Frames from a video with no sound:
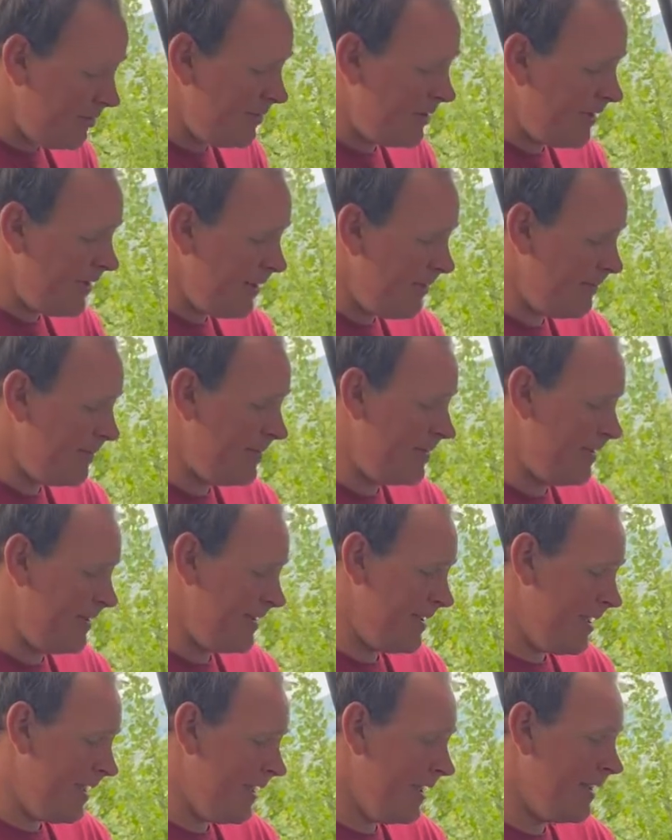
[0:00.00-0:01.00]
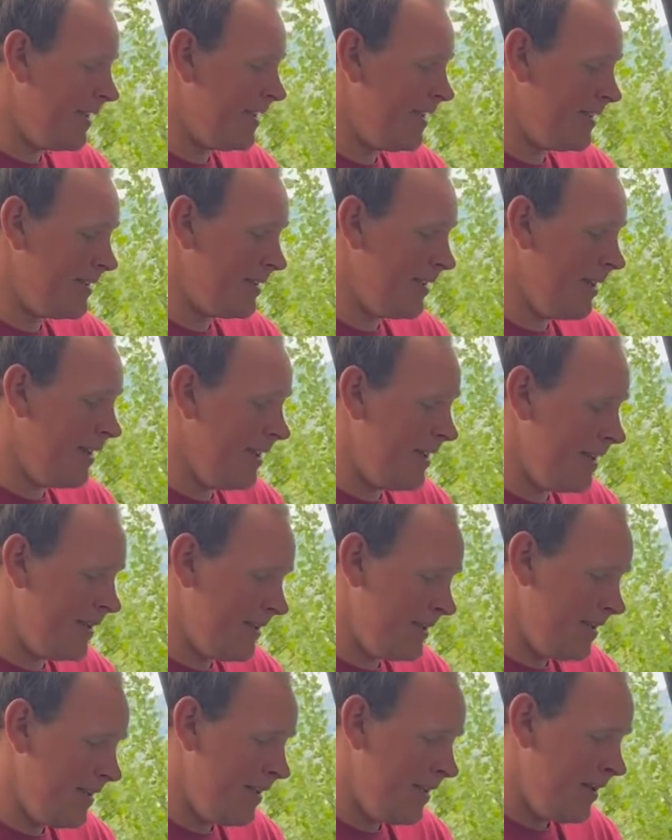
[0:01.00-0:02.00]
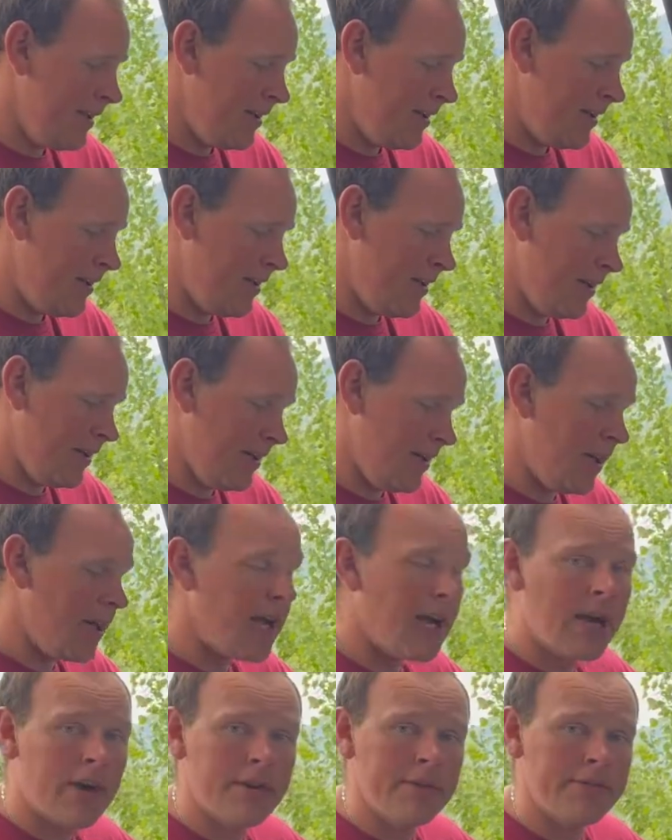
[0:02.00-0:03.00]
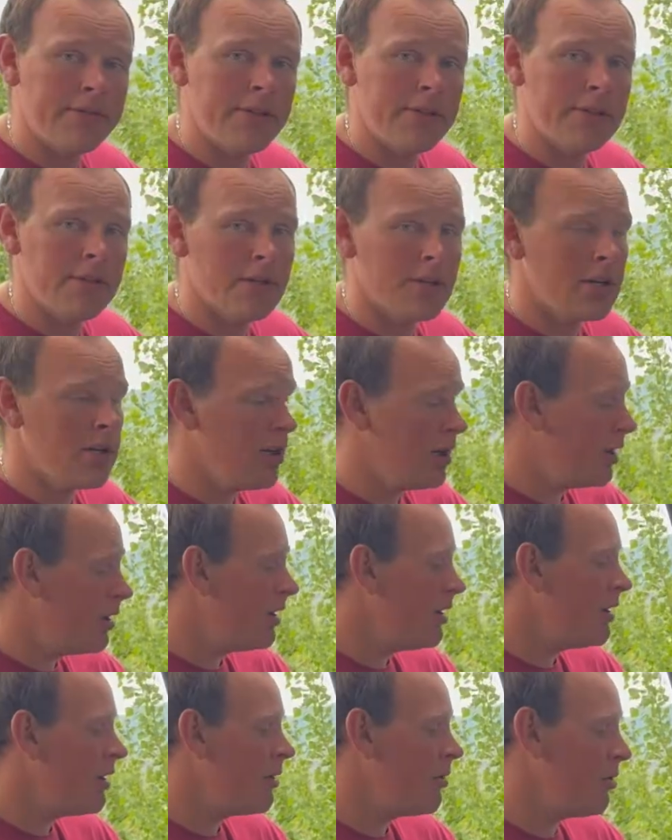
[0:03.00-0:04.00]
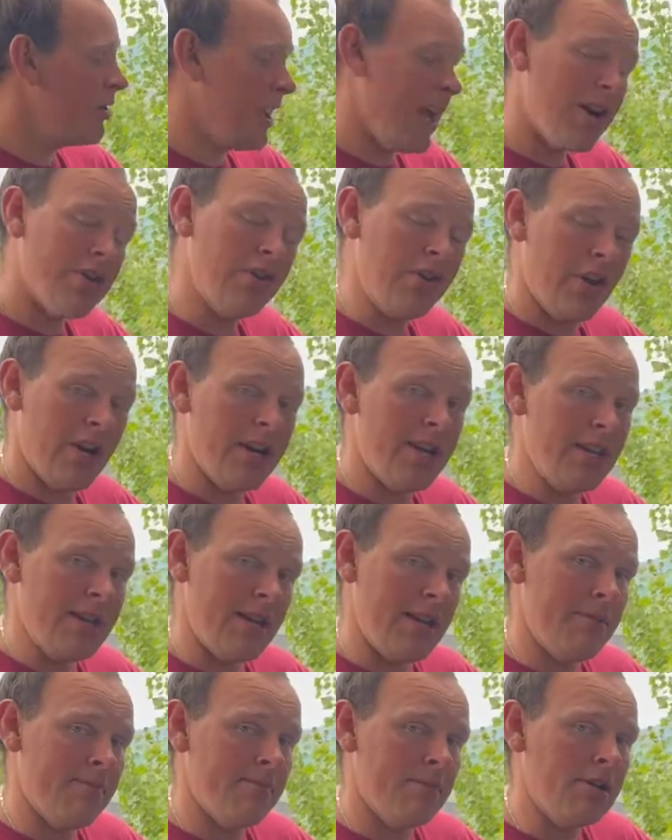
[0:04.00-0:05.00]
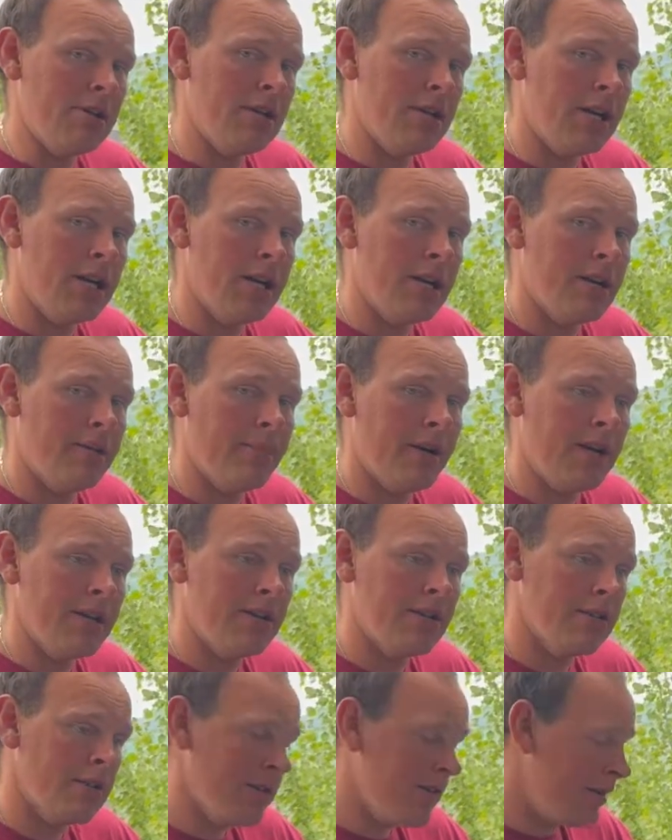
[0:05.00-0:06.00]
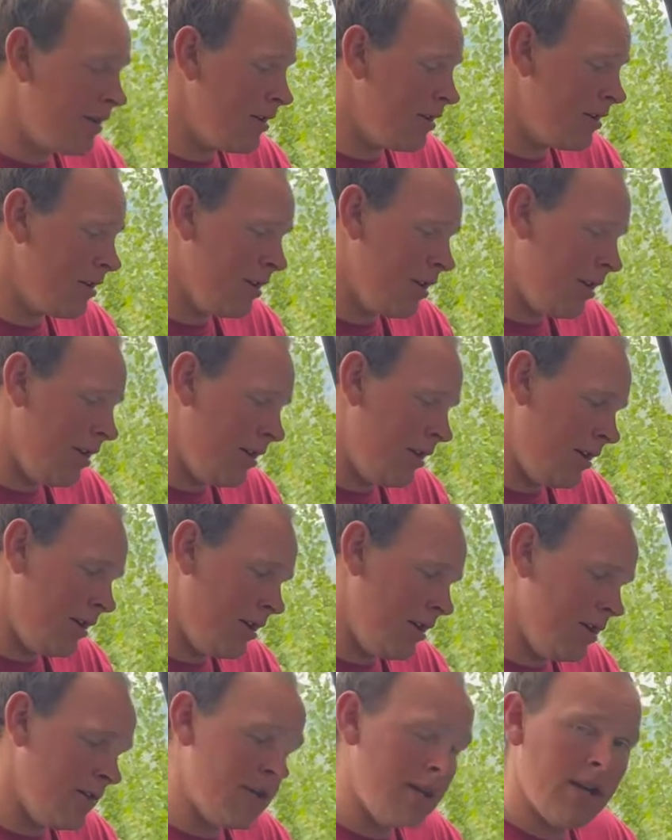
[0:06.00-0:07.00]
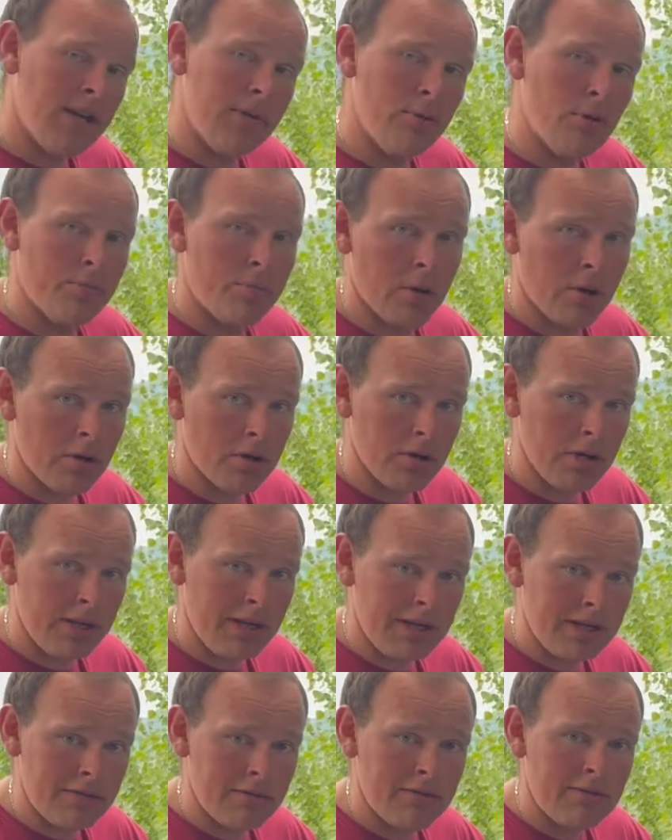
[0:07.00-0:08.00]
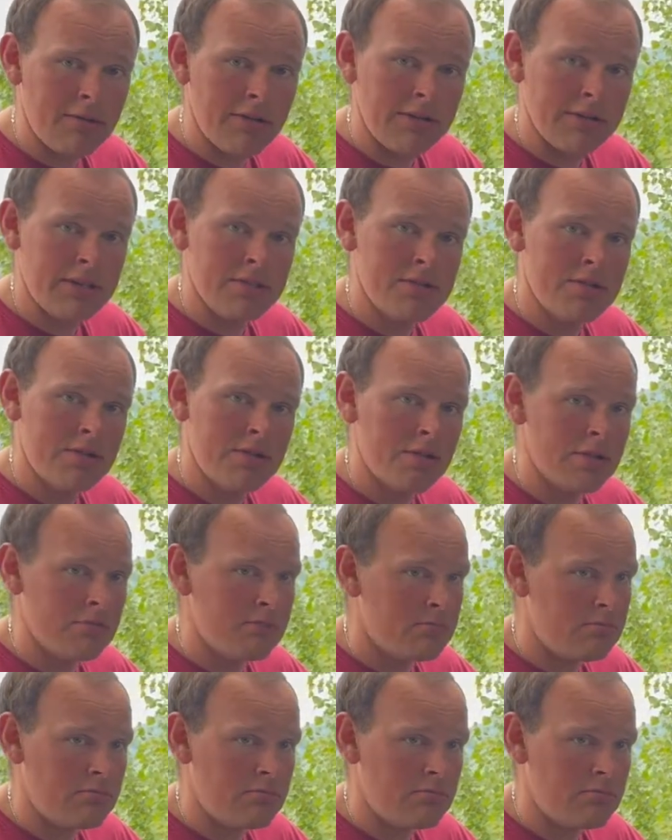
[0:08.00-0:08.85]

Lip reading: attempt to snake these lines out of here without cutting them. I know that they're an unattainable part now, unless you're,